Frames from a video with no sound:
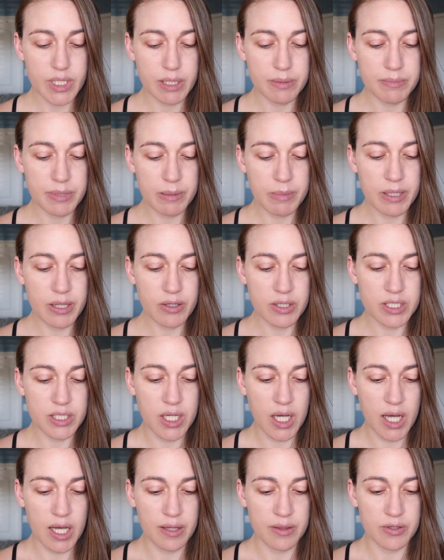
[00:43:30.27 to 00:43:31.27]
maybe there's
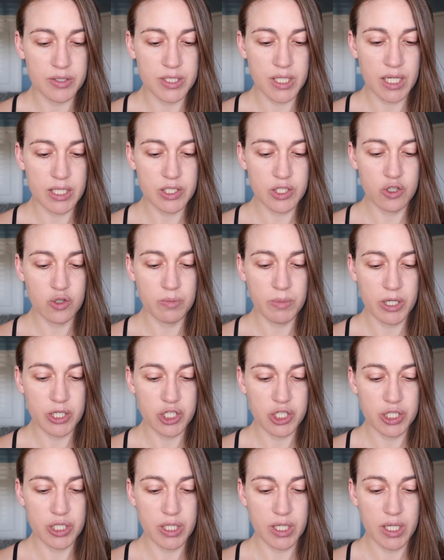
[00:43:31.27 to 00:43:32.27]
not there's not too
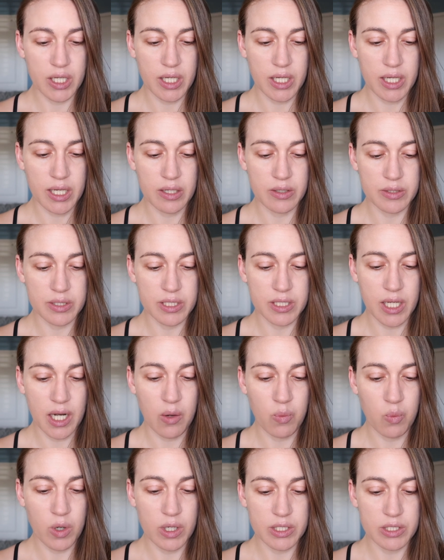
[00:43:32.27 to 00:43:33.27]
much else that
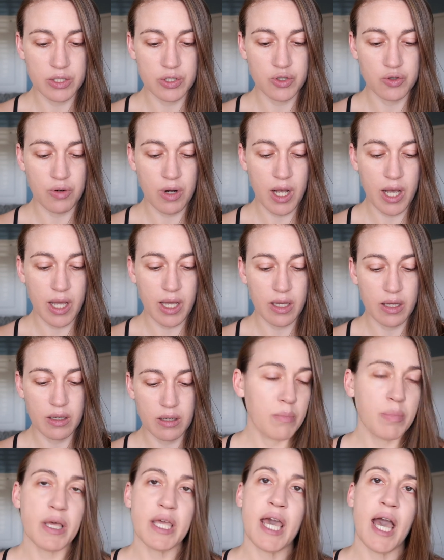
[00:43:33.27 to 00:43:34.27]
I want to try.
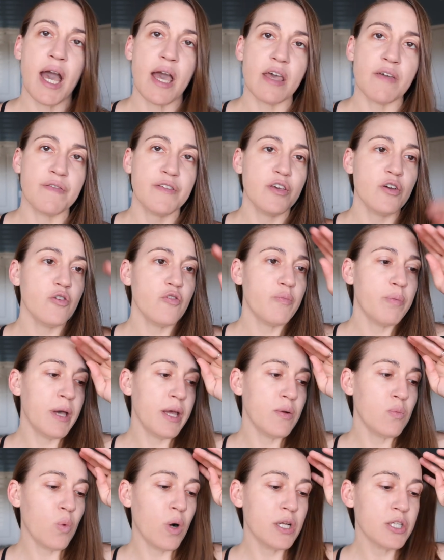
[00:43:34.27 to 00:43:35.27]
But yeah, if you've
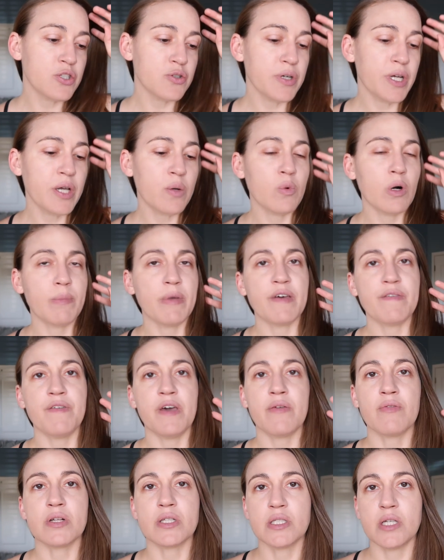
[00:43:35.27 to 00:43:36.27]
been wondering what my
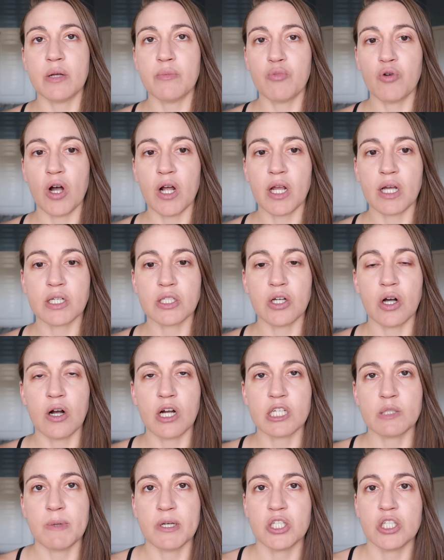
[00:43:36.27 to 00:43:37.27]
favorite sun products are,
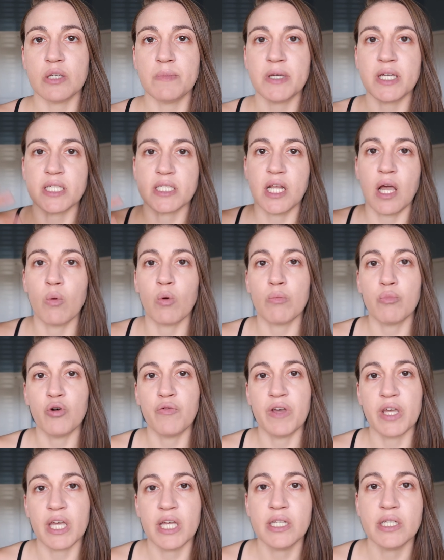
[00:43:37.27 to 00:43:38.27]
especially because now we're
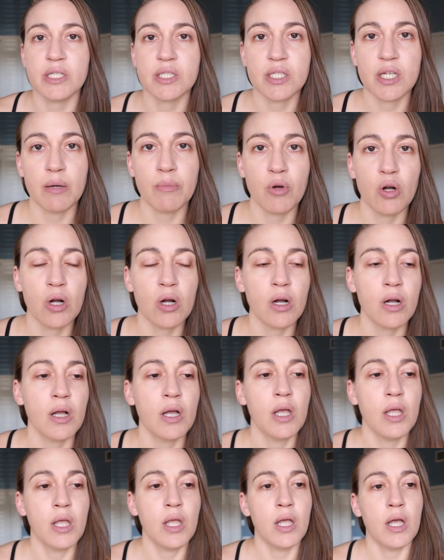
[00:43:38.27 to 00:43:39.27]
moving into summer,
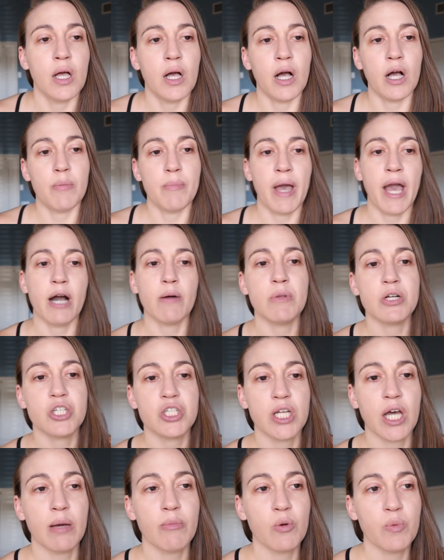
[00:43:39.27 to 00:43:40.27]
um, how
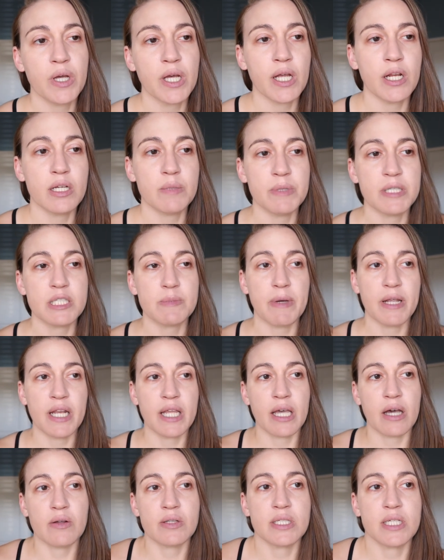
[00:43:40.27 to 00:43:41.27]
much time are we going to be
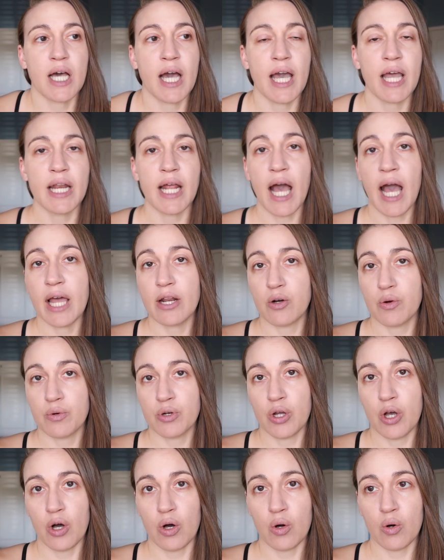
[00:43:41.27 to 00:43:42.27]
spending outside? I
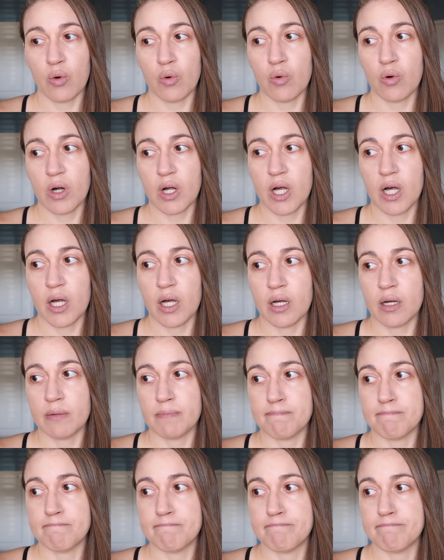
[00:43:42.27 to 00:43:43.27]
don't know.
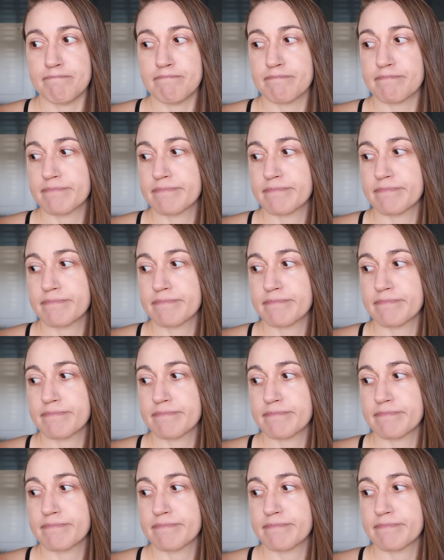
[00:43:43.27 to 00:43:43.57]
Um,